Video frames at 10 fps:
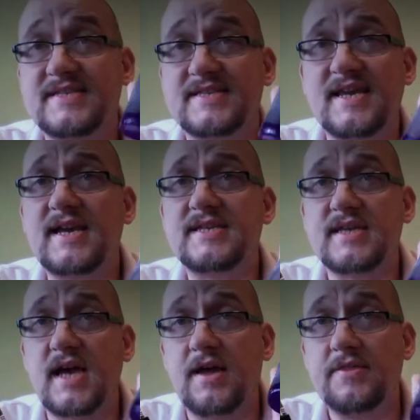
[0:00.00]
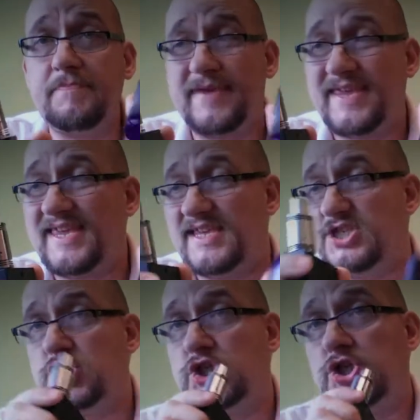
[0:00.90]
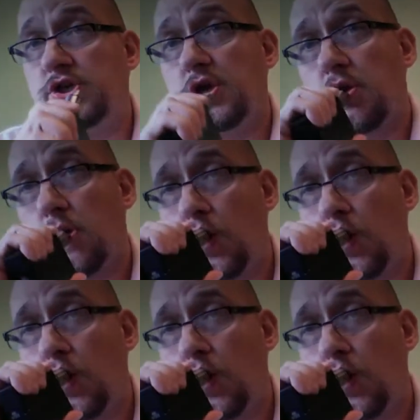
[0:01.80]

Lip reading: Sex on the Peach.